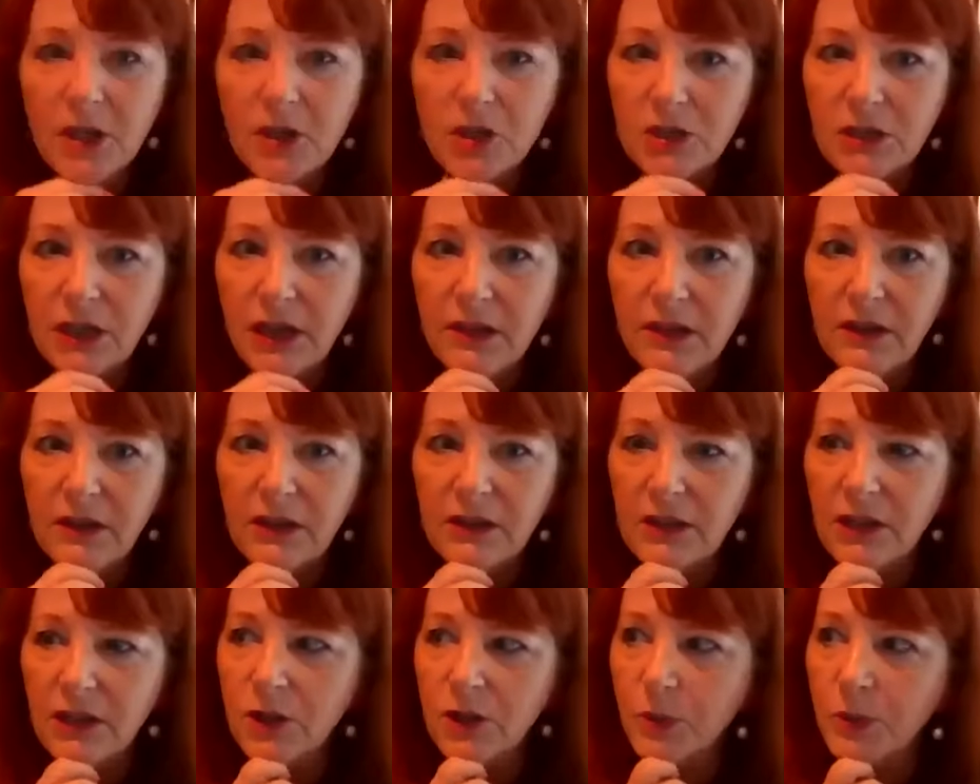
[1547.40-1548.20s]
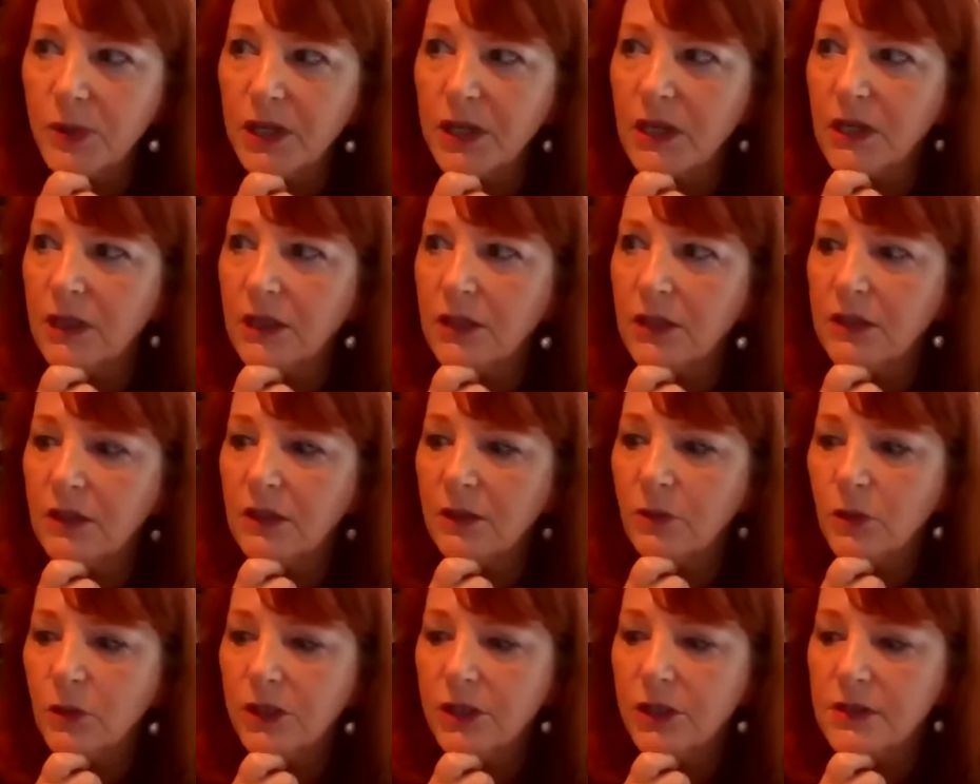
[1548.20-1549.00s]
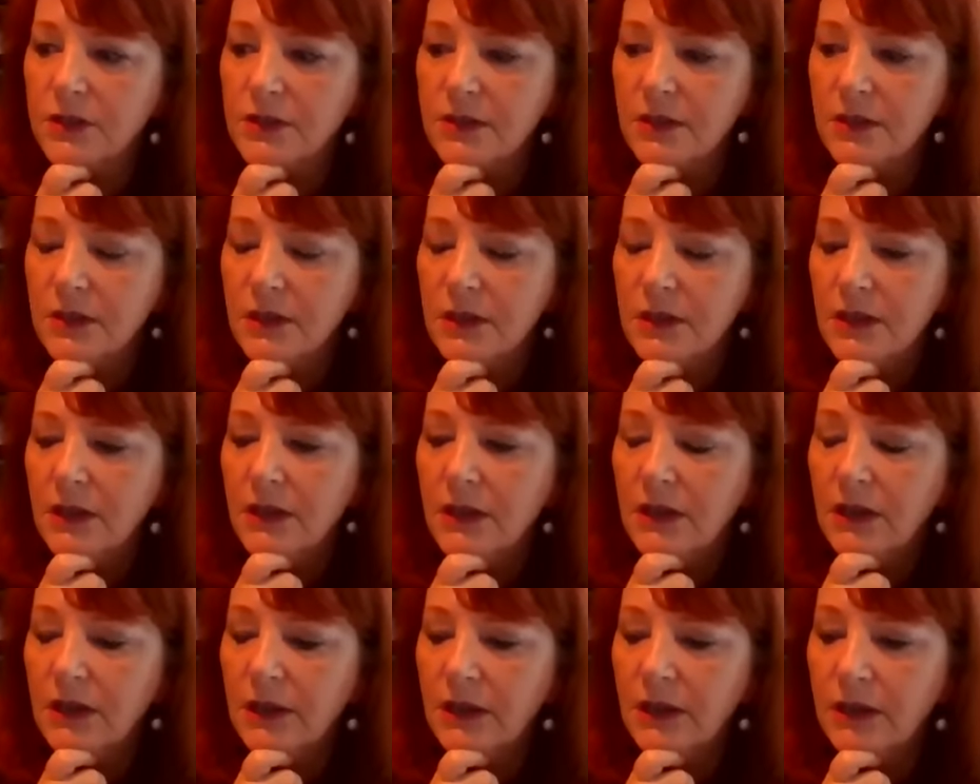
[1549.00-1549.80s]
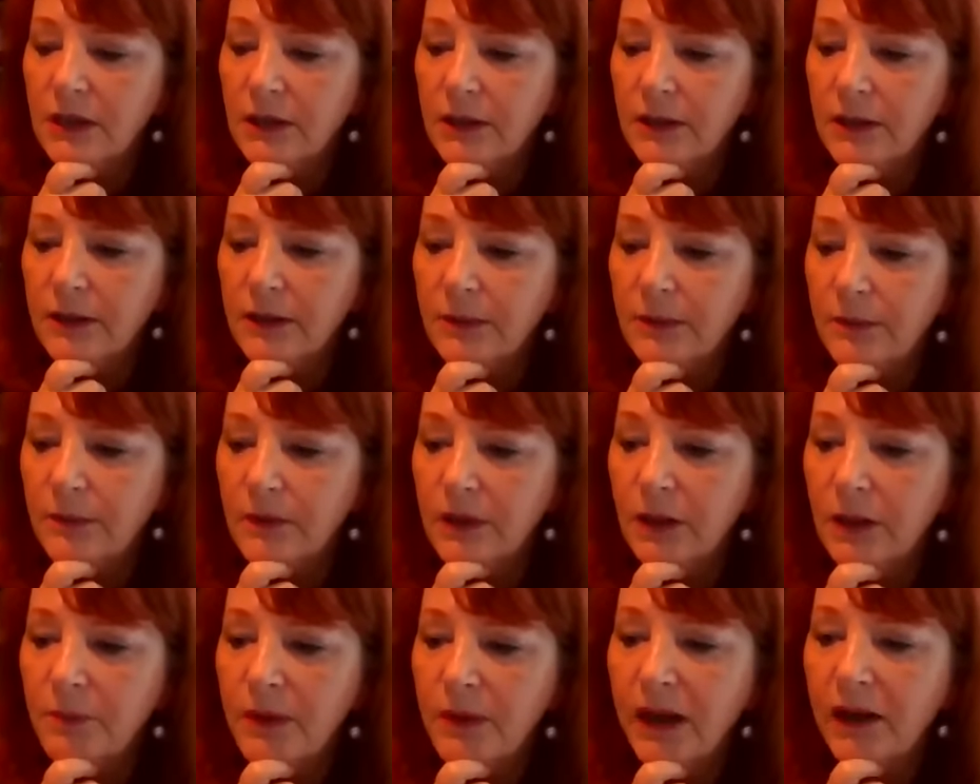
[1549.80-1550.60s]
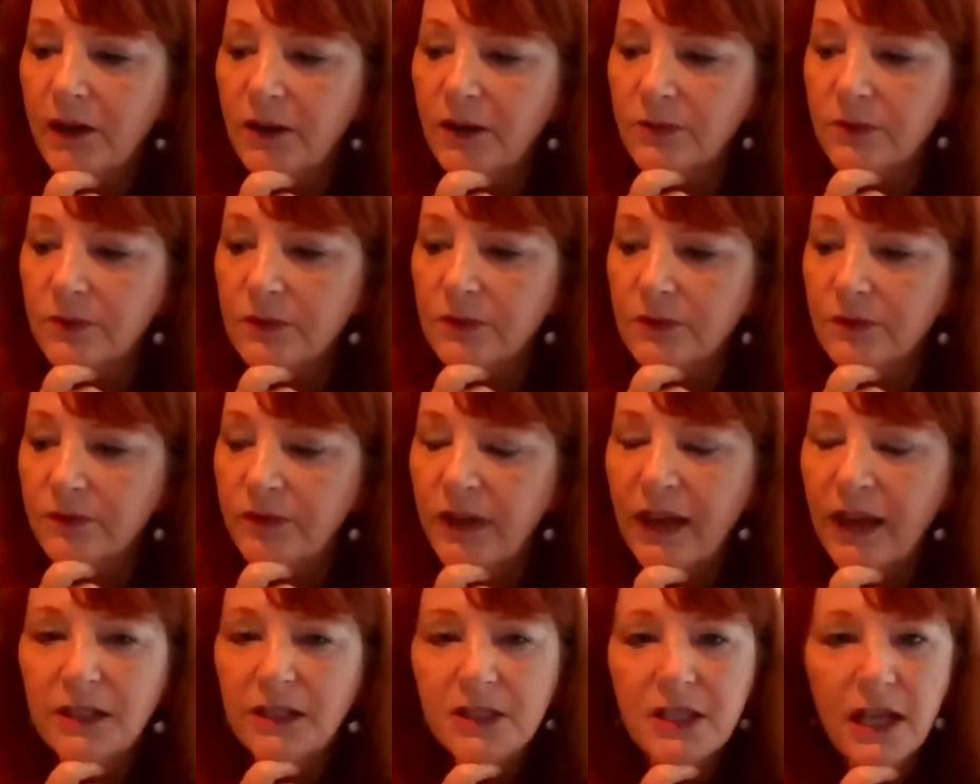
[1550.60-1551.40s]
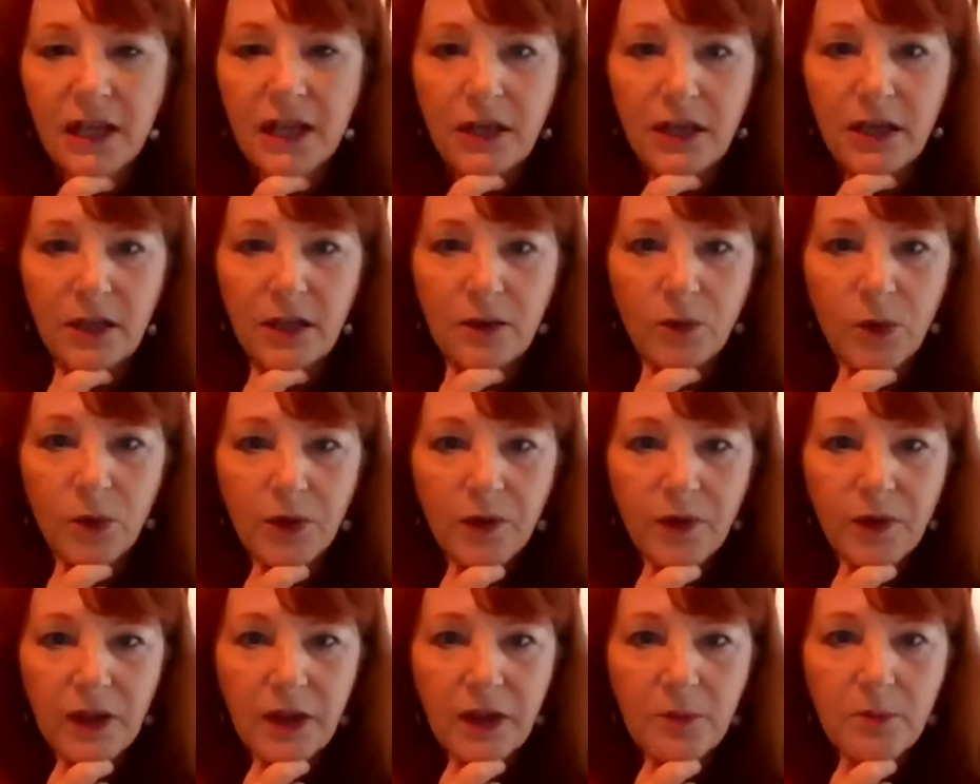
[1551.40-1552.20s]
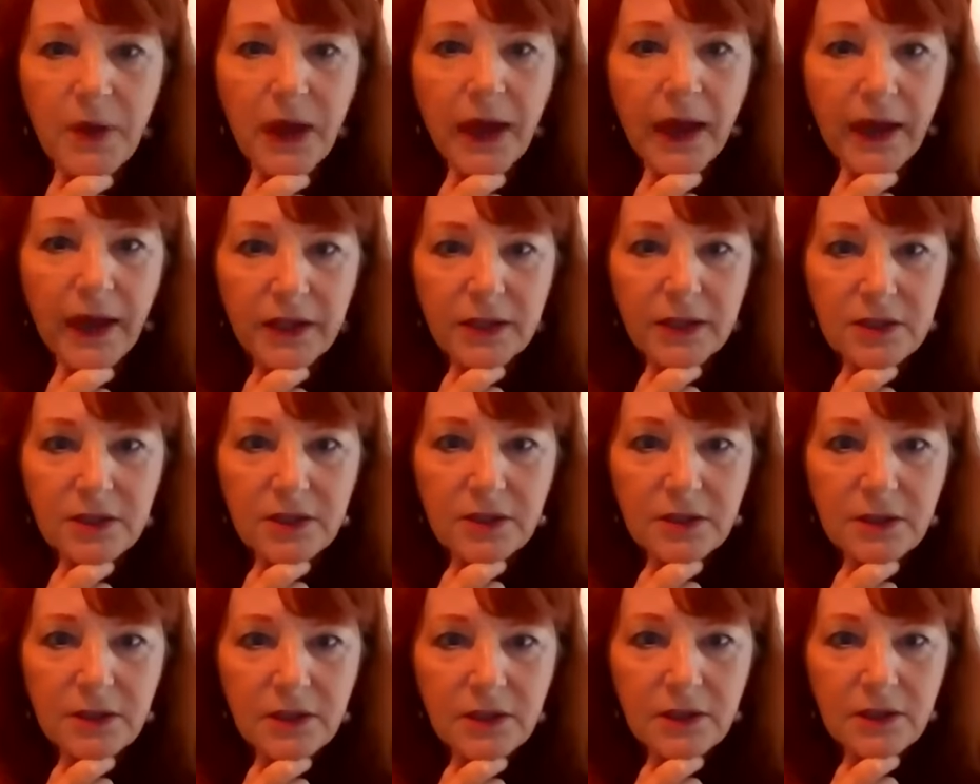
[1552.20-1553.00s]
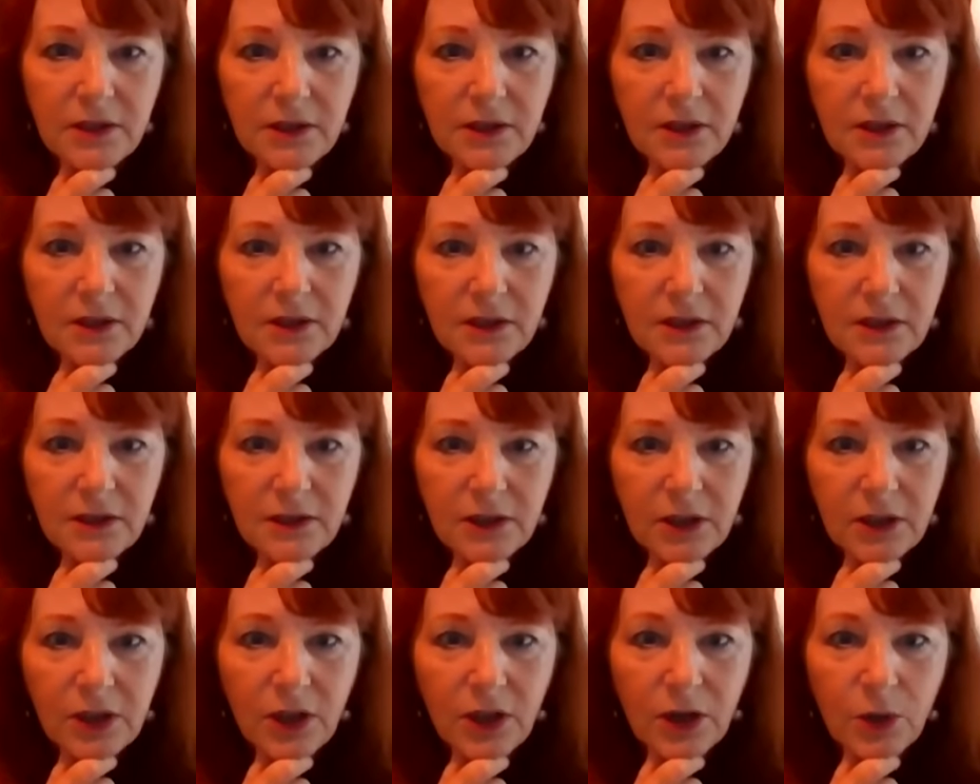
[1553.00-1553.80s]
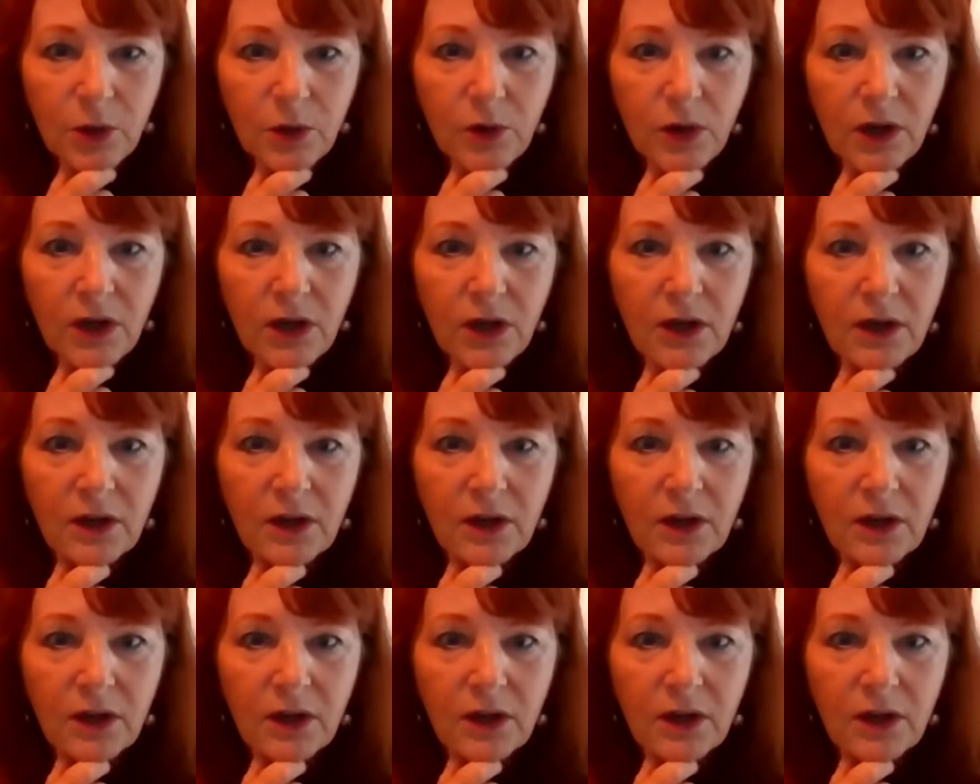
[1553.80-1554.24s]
mentioned, I think, Dr. Pinkett, that was about validating where the impact, you know,